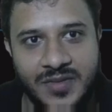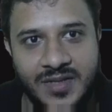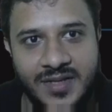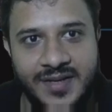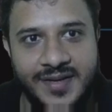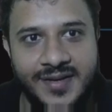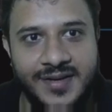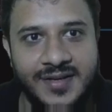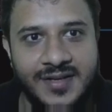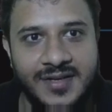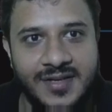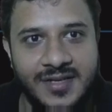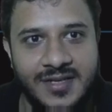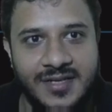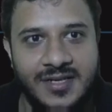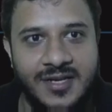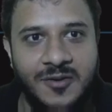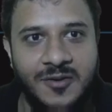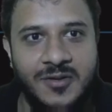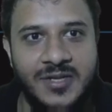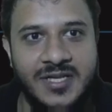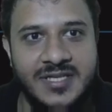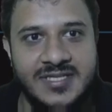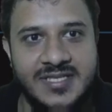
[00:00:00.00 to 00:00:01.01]
Yeah.
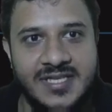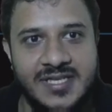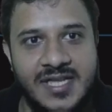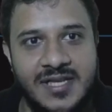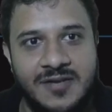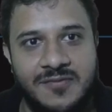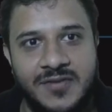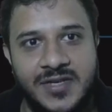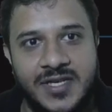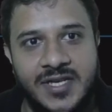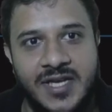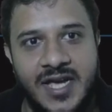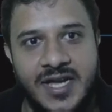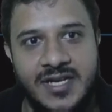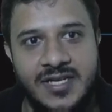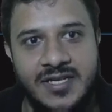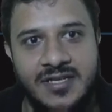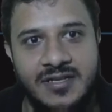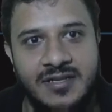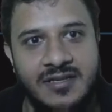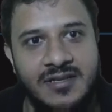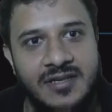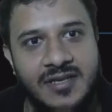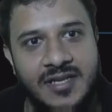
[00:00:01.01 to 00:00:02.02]
Now let's say that we had
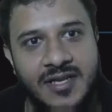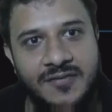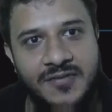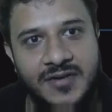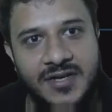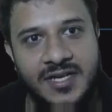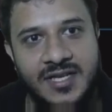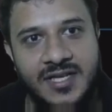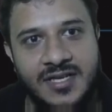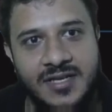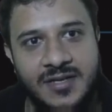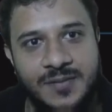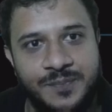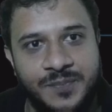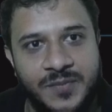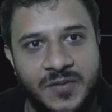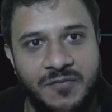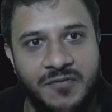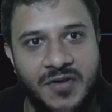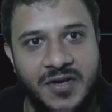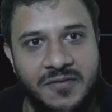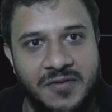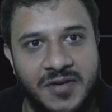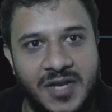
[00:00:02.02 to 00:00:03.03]
a 11 here.
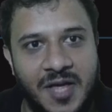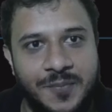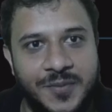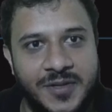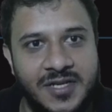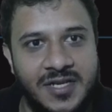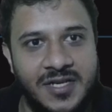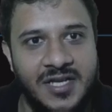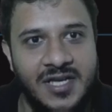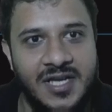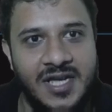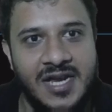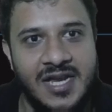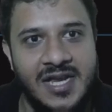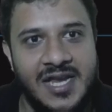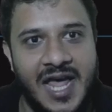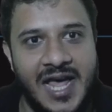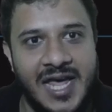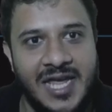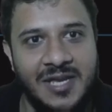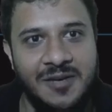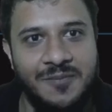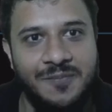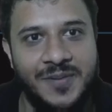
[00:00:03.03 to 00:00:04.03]
What will happen?
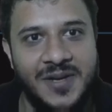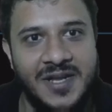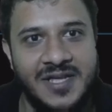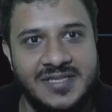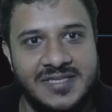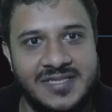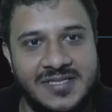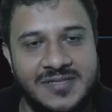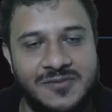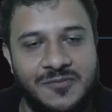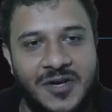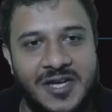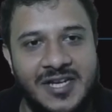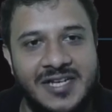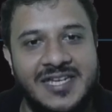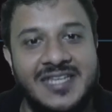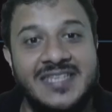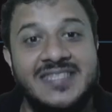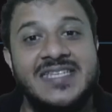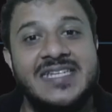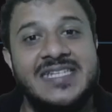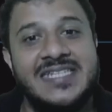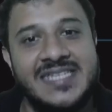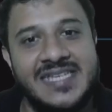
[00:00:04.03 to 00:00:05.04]
9 plus 1
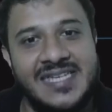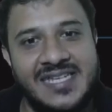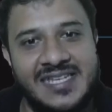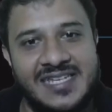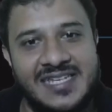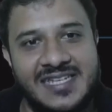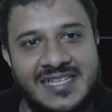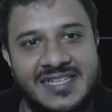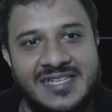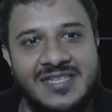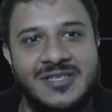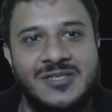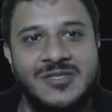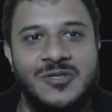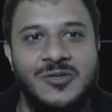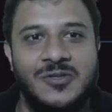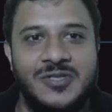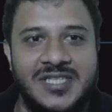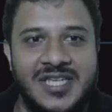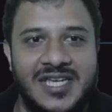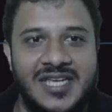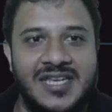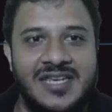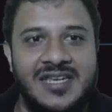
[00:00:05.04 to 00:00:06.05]
is a 10. So
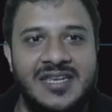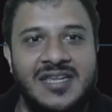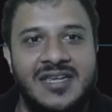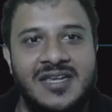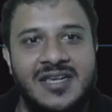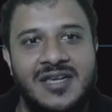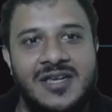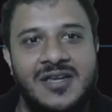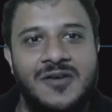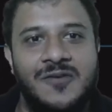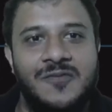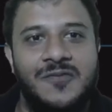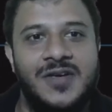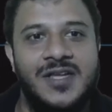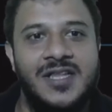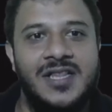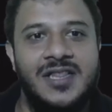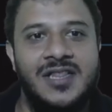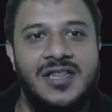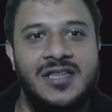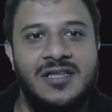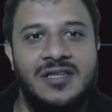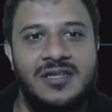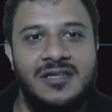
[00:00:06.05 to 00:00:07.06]
10
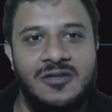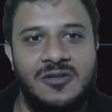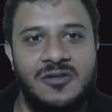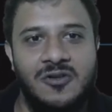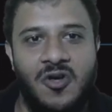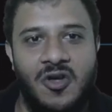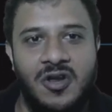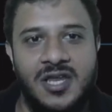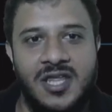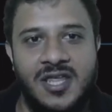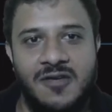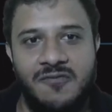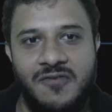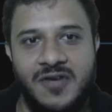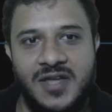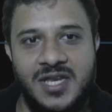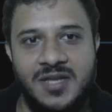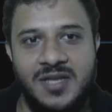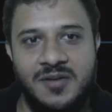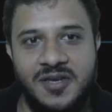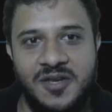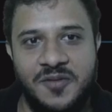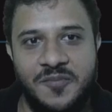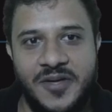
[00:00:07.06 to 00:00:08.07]
will not give
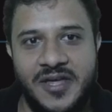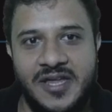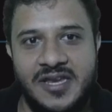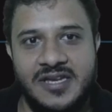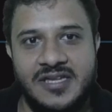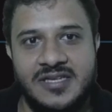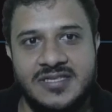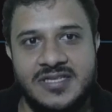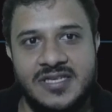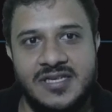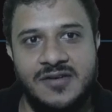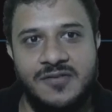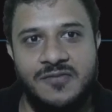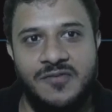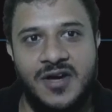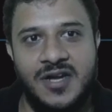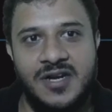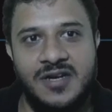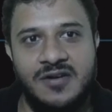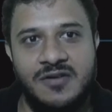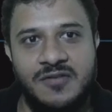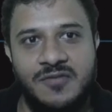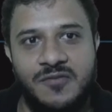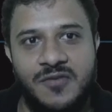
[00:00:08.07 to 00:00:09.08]
any remainders here.
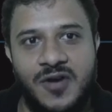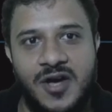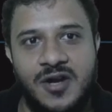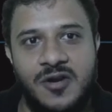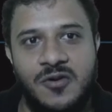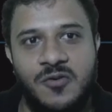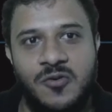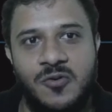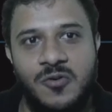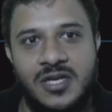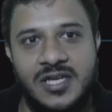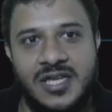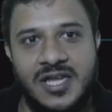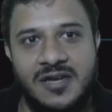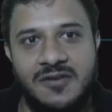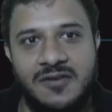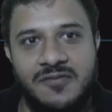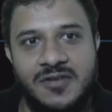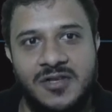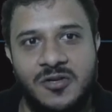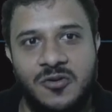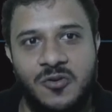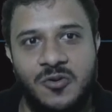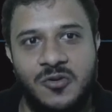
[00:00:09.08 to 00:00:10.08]
One whole 10
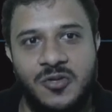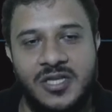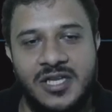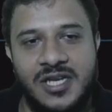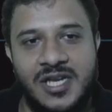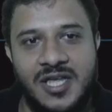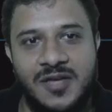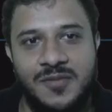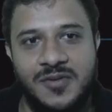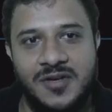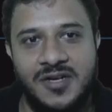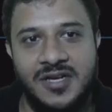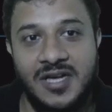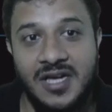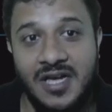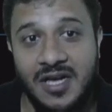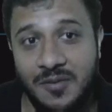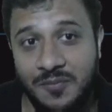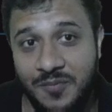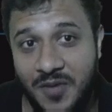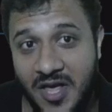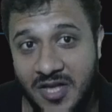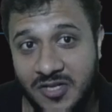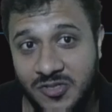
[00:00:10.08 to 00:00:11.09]
will go to the neighbor.
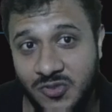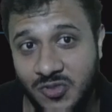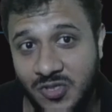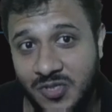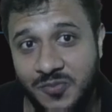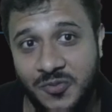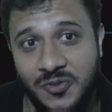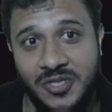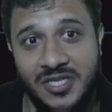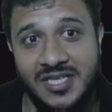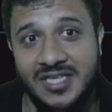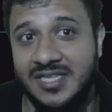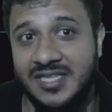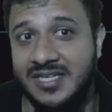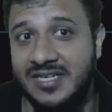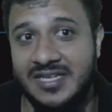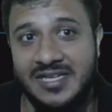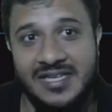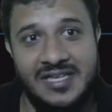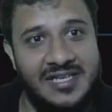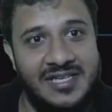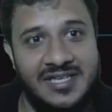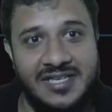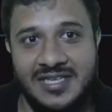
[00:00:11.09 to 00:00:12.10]
Actually, the
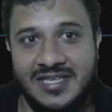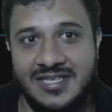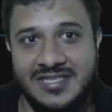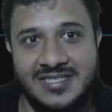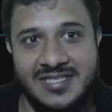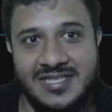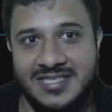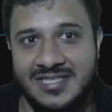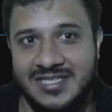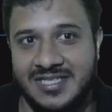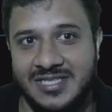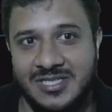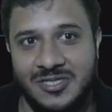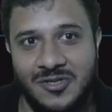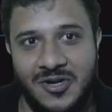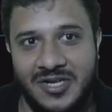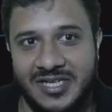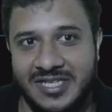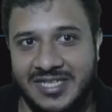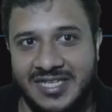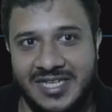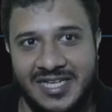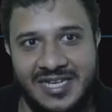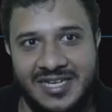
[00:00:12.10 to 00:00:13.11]
reality is this is not
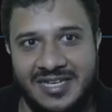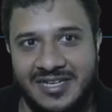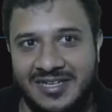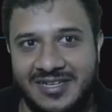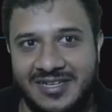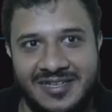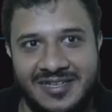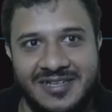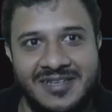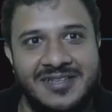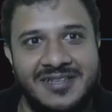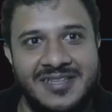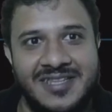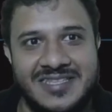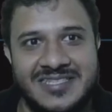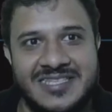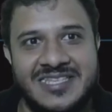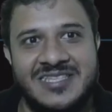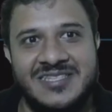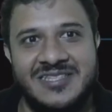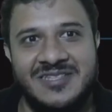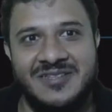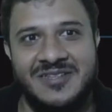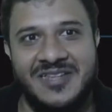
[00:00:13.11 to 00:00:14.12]
a 10. This
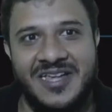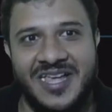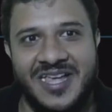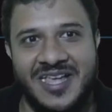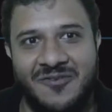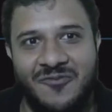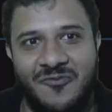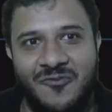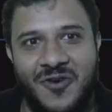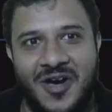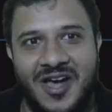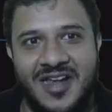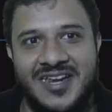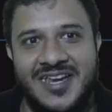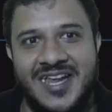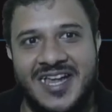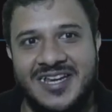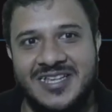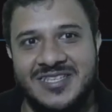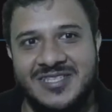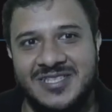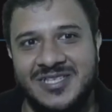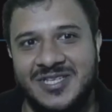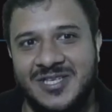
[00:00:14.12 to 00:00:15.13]
is like 1
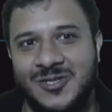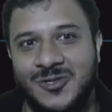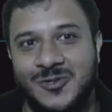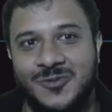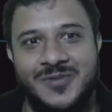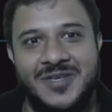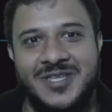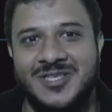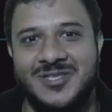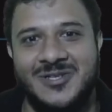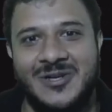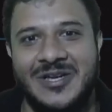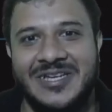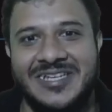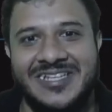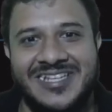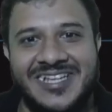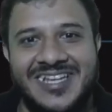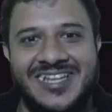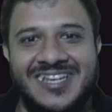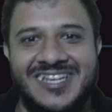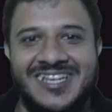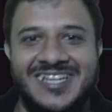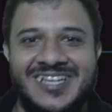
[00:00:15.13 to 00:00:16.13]
and a 0 means not a
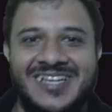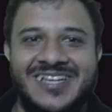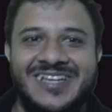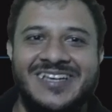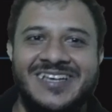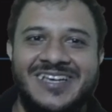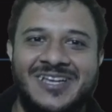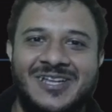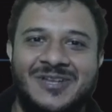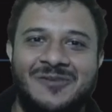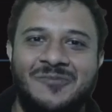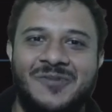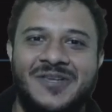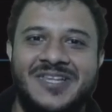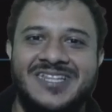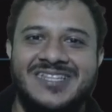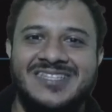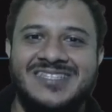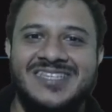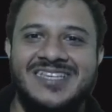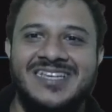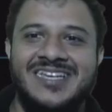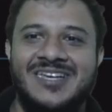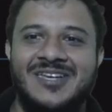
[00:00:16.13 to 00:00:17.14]
10. It
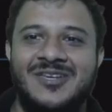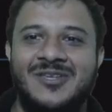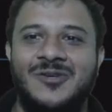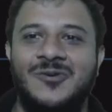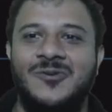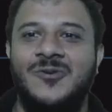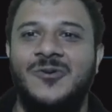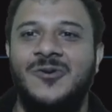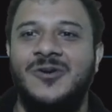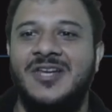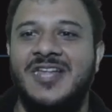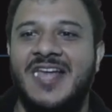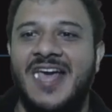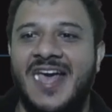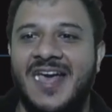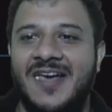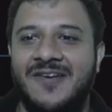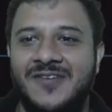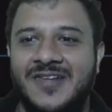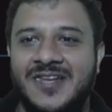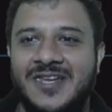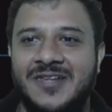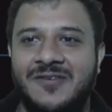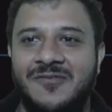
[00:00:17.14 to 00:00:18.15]
means you don't
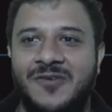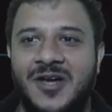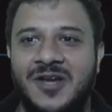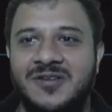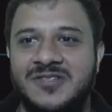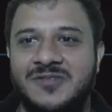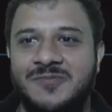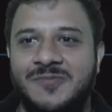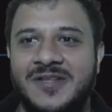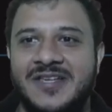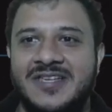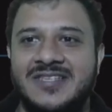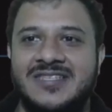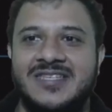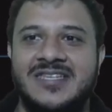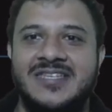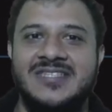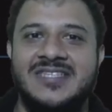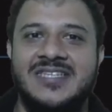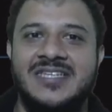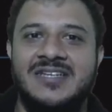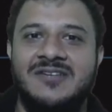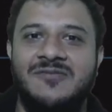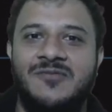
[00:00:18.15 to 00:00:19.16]
have any ones
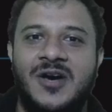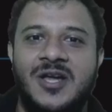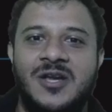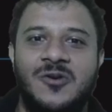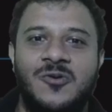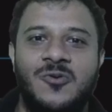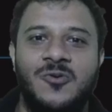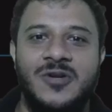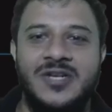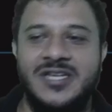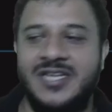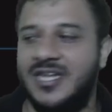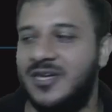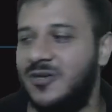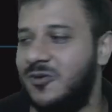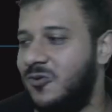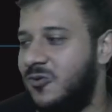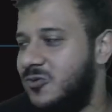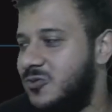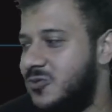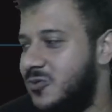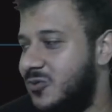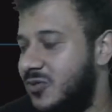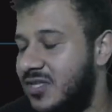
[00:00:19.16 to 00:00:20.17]
places, a 1 whole 10
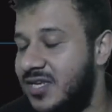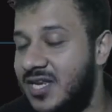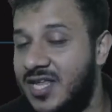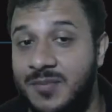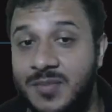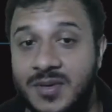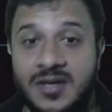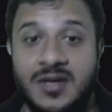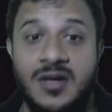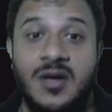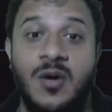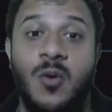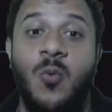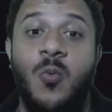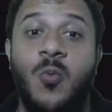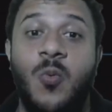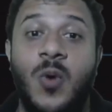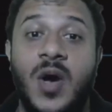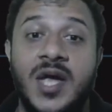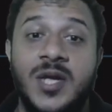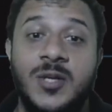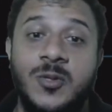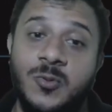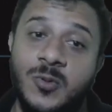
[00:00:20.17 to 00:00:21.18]
goes to the neighbor.
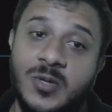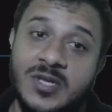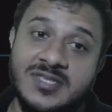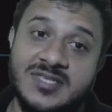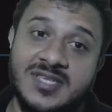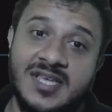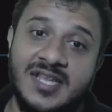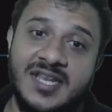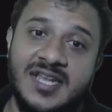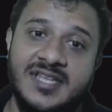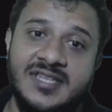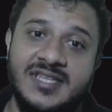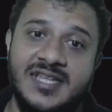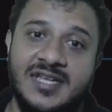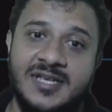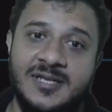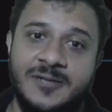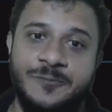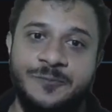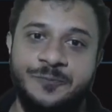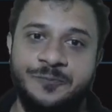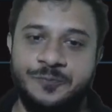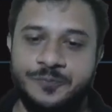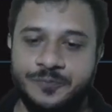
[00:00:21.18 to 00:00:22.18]
Why do I say like that?
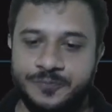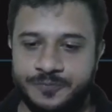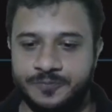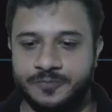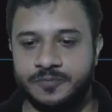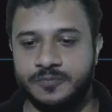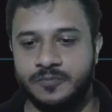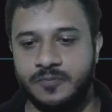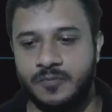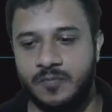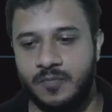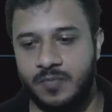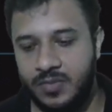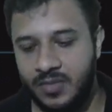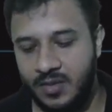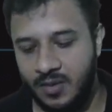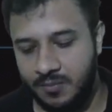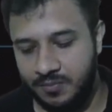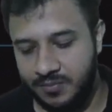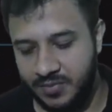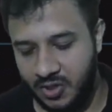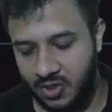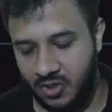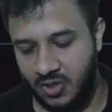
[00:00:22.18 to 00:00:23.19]

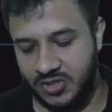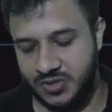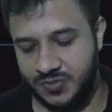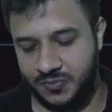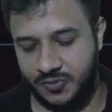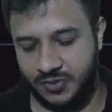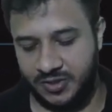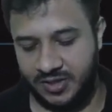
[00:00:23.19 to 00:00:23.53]
Because